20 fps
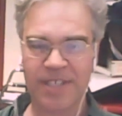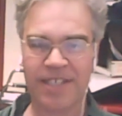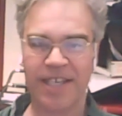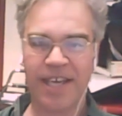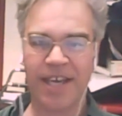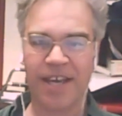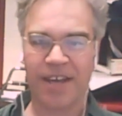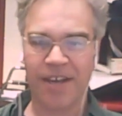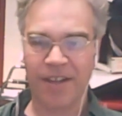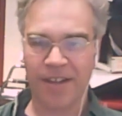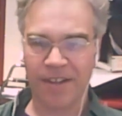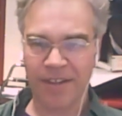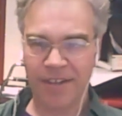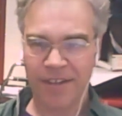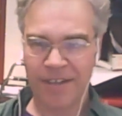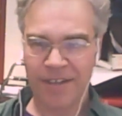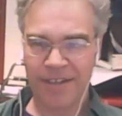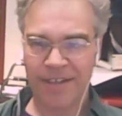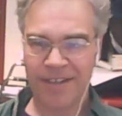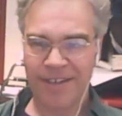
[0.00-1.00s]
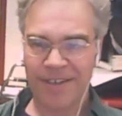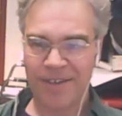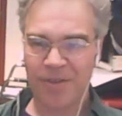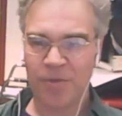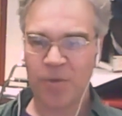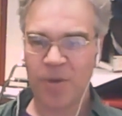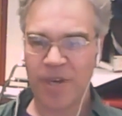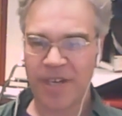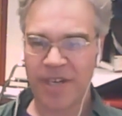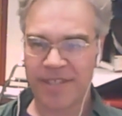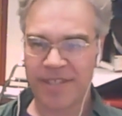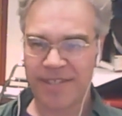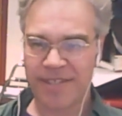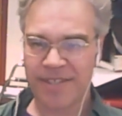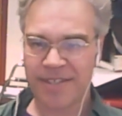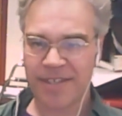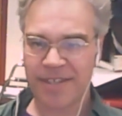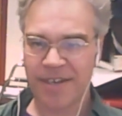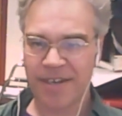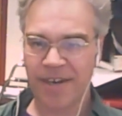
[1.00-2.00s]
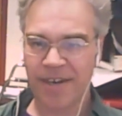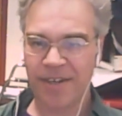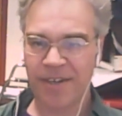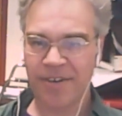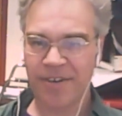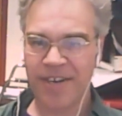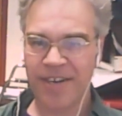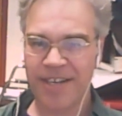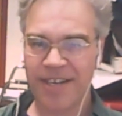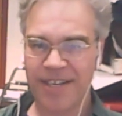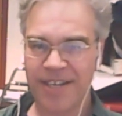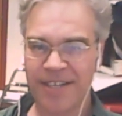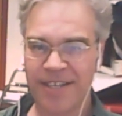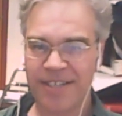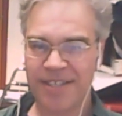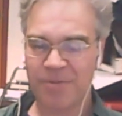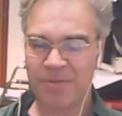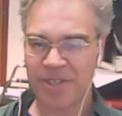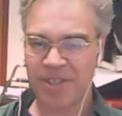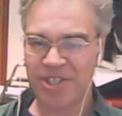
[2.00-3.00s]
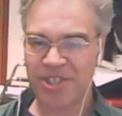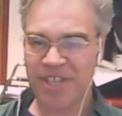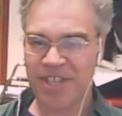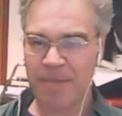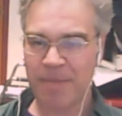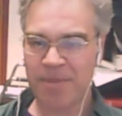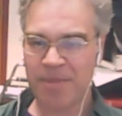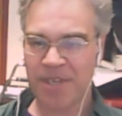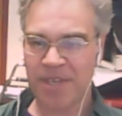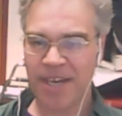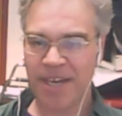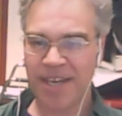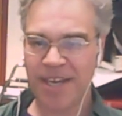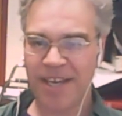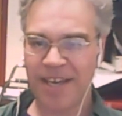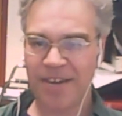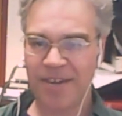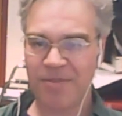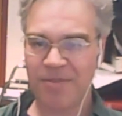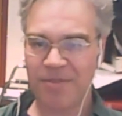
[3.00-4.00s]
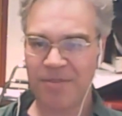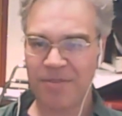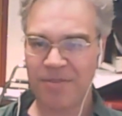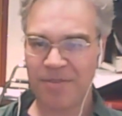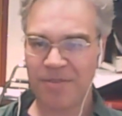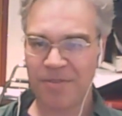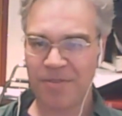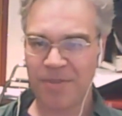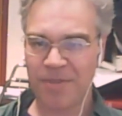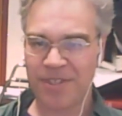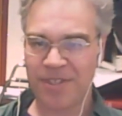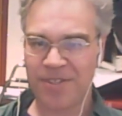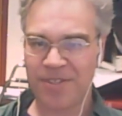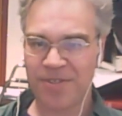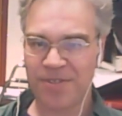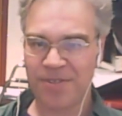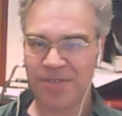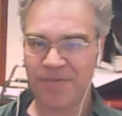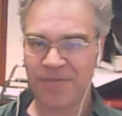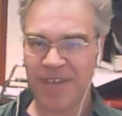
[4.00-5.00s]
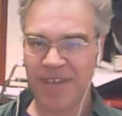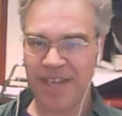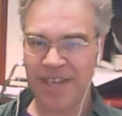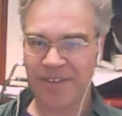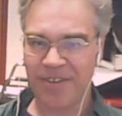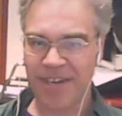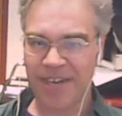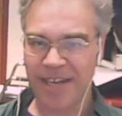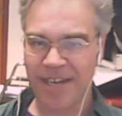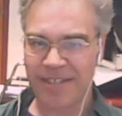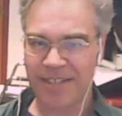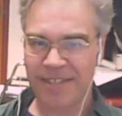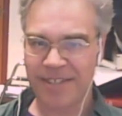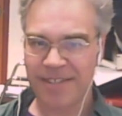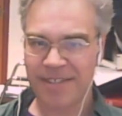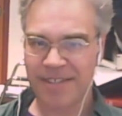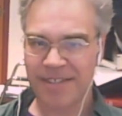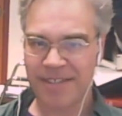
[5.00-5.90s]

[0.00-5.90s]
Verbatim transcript: tell what its color is, what shapes on it, what suit and value it has.